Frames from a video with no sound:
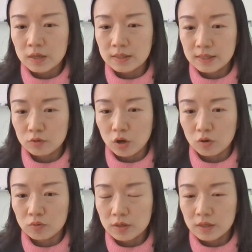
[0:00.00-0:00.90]

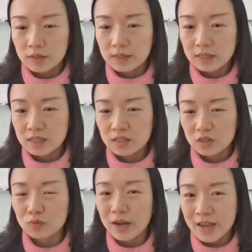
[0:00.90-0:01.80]
0. That's
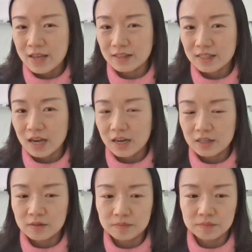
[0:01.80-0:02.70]
the right hand side,
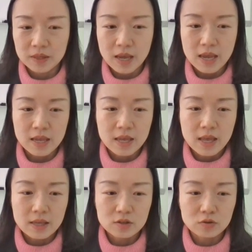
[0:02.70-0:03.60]
okay?
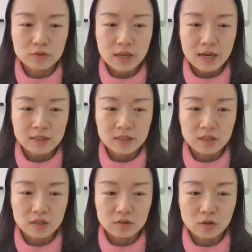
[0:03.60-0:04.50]
So that's
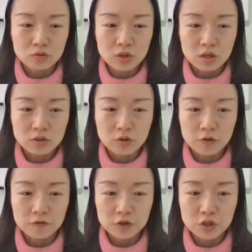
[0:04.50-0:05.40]
those are the
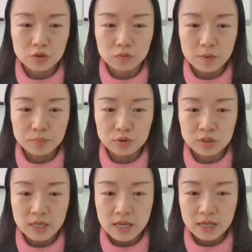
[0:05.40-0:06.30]
coefficients we
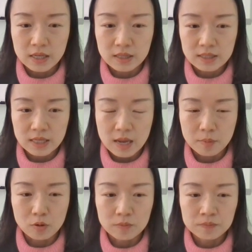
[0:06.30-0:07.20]
put in this
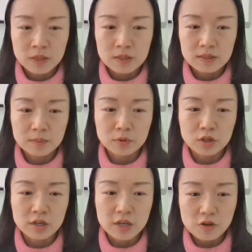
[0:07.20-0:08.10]
table.
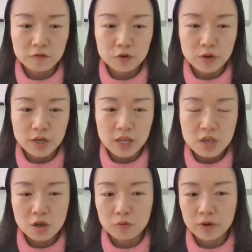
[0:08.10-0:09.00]
Similarly, if we read
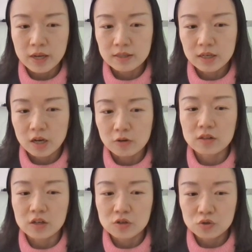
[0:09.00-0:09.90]
here, we can tell
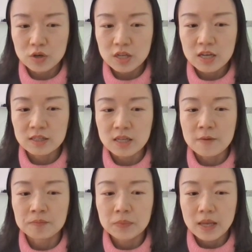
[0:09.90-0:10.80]
the constraint is
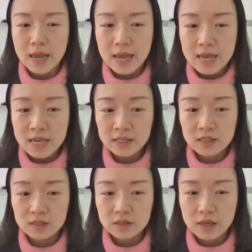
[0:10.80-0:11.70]
8
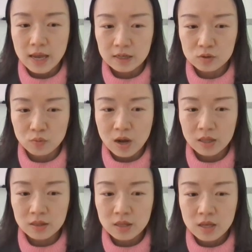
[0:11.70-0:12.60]

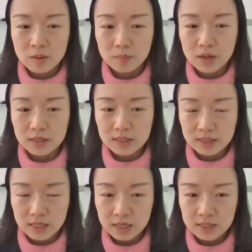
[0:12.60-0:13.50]
x1
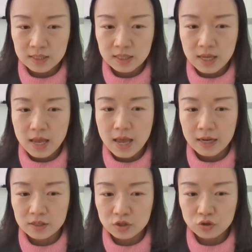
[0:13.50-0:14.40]
plus 6
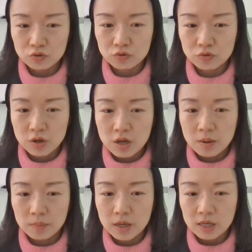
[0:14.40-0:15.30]
x2
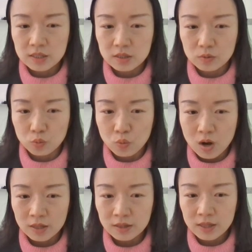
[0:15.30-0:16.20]
plus
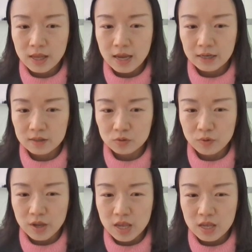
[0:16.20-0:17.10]
1
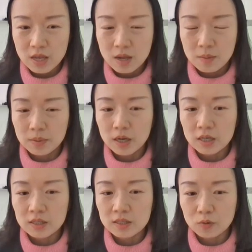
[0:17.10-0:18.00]
x3
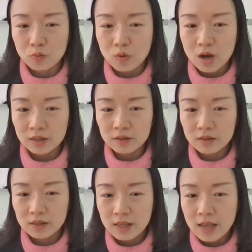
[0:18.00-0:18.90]
plus 1
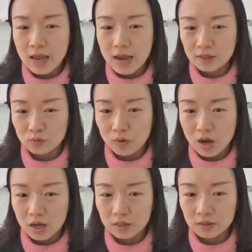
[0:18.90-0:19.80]

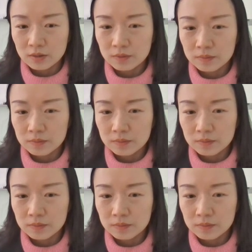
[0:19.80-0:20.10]
s1